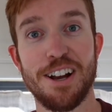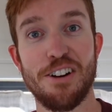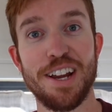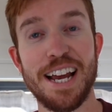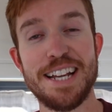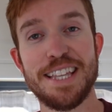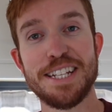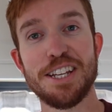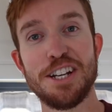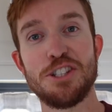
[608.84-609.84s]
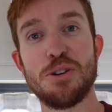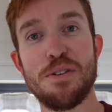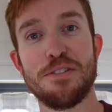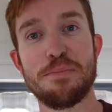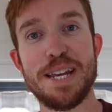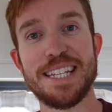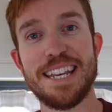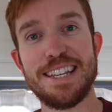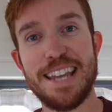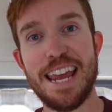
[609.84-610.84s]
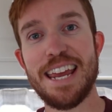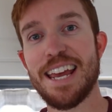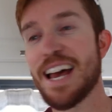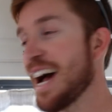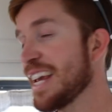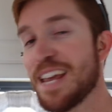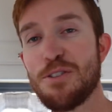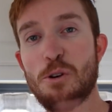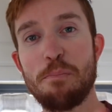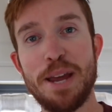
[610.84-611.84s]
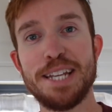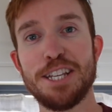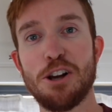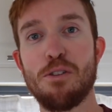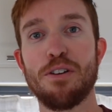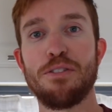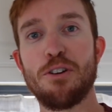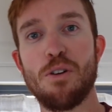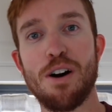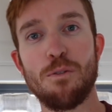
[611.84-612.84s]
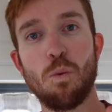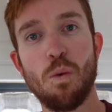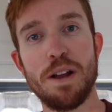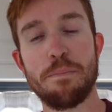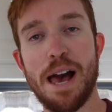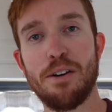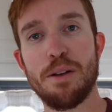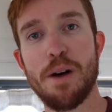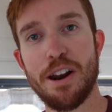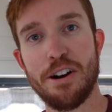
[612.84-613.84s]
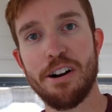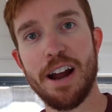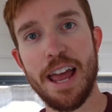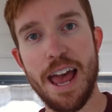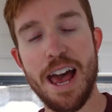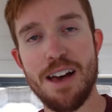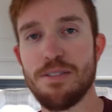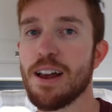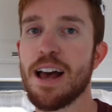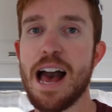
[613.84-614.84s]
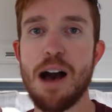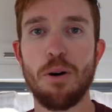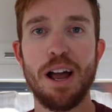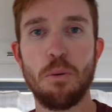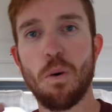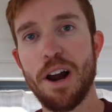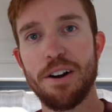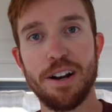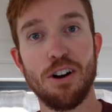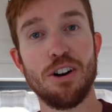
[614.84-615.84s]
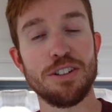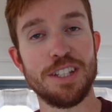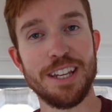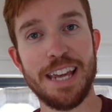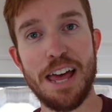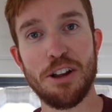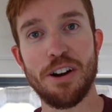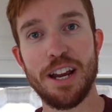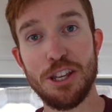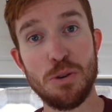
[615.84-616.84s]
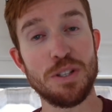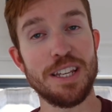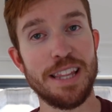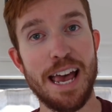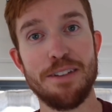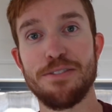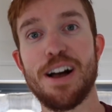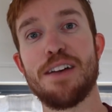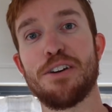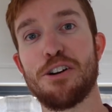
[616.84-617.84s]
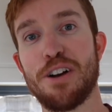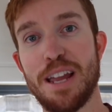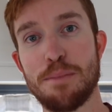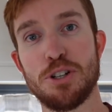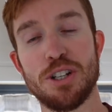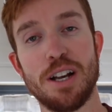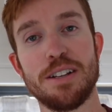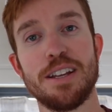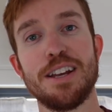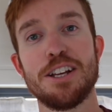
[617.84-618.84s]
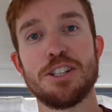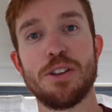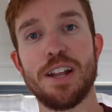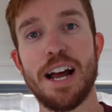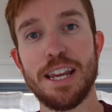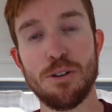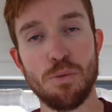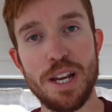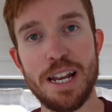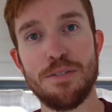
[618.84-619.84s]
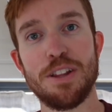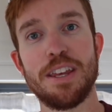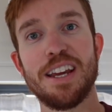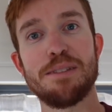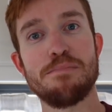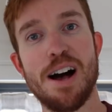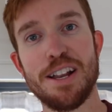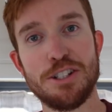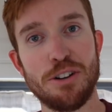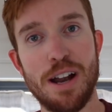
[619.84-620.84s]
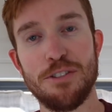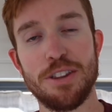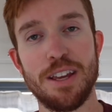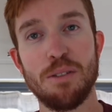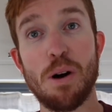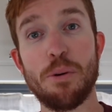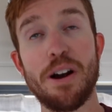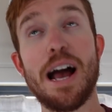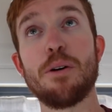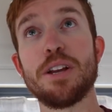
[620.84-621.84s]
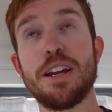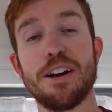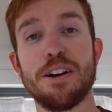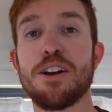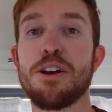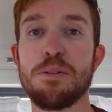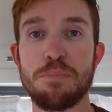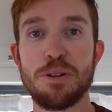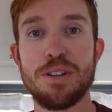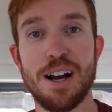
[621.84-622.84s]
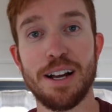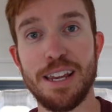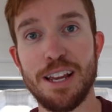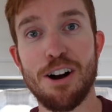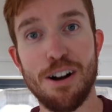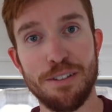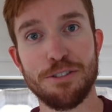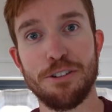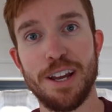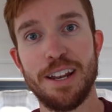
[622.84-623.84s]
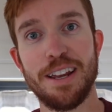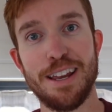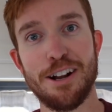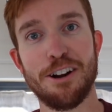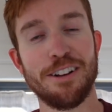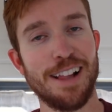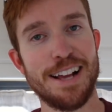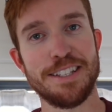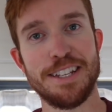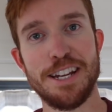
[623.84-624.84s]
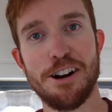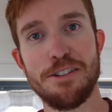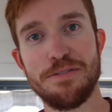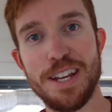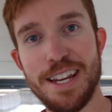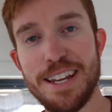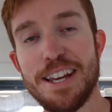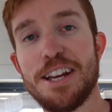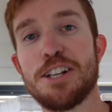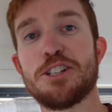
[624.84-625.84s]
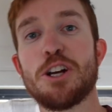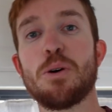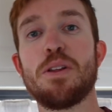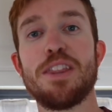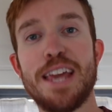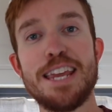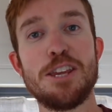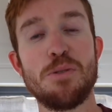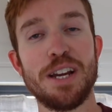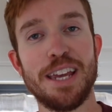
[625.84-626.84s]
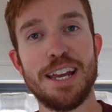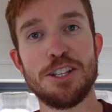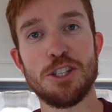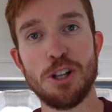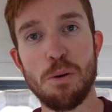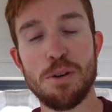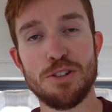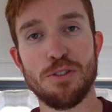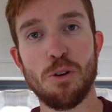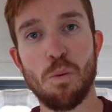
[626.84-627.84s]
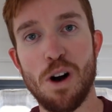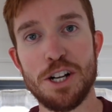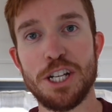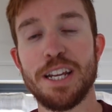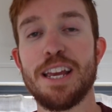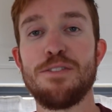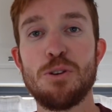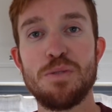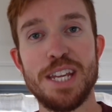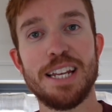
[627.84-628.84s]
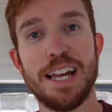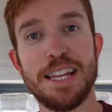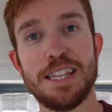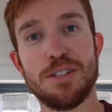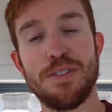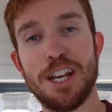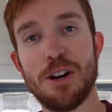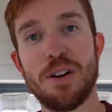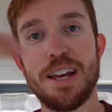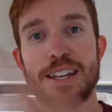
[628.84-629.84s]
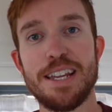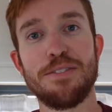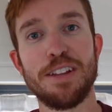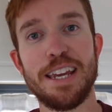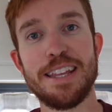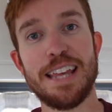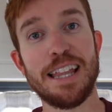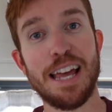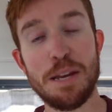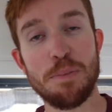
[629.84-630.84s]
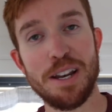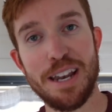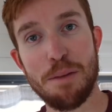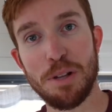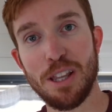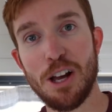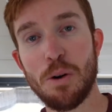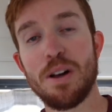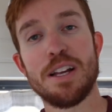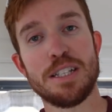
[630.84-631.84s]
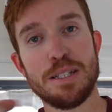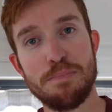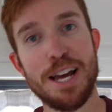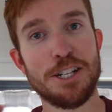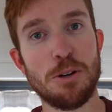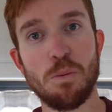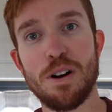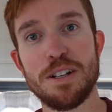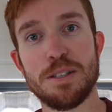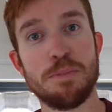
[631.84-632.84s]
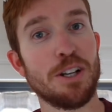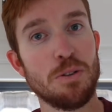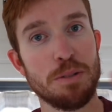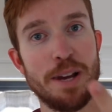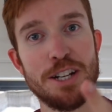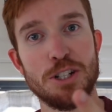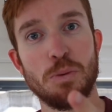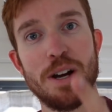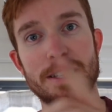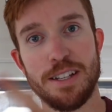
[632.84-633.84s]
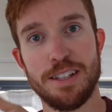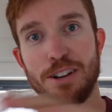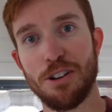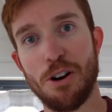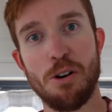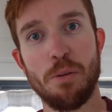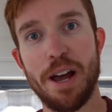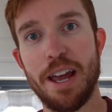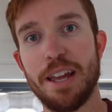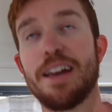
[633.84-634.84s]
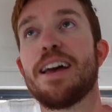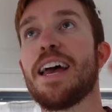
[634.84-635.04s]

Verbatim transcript: Alright guys, that's going to do it for me today. I gave you a basic overview of what battery monitor I have, how I wired it all together using that five hundred amp shunt so that I can read everything and monitor everything while we're out here boondocking off-grid in our Class C R V. So thank you again so much for watching. If you did like this video, definitely hit that like button down below. Smash it once, but don't smash it twice because it'll go away.